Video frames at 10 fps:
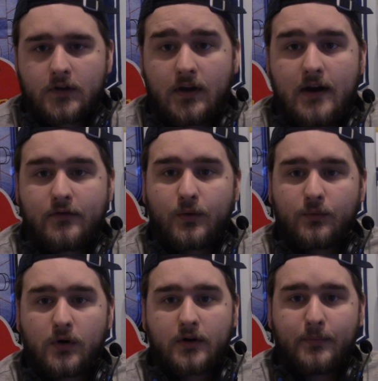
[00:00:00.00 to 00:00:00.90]
Hey everyone,
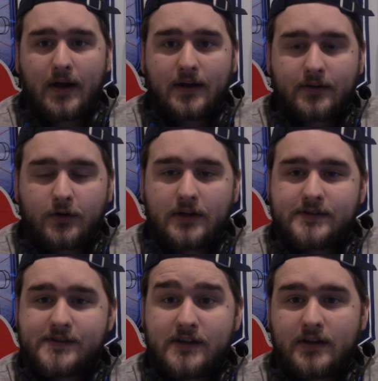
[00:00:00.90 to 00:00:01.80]
welcome back. Great to
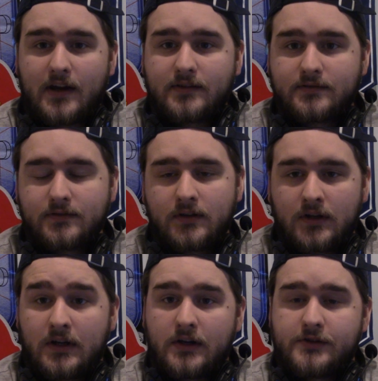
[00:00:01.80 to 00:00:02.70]
see you again.
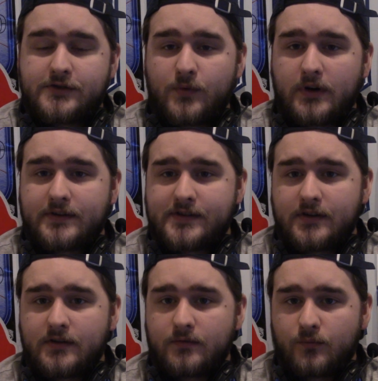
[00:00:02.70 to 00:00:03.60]
Just wanted
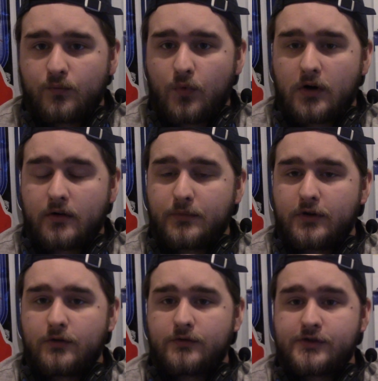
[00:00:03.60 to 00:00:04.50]
to welcome
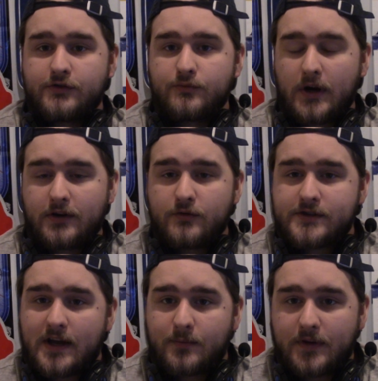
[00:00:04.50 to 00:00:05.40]
you to my new
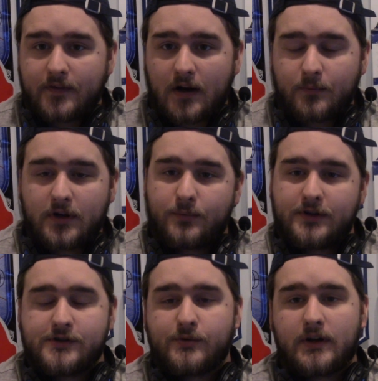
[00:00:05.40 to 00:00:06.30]
segment that I'm going to be
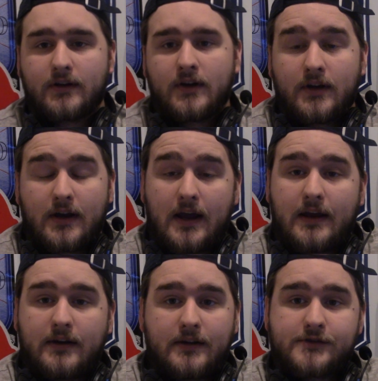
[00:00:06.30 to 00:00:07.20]
doing,
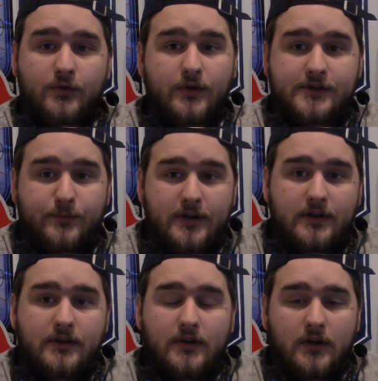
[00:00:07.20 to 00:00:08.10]
and it's going to
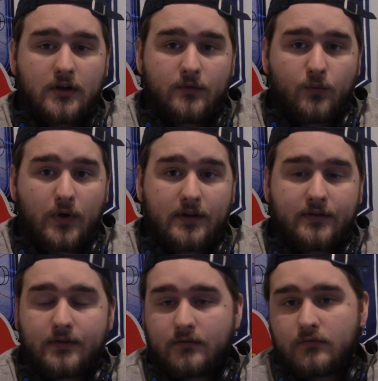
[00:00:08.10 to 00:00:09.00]
be with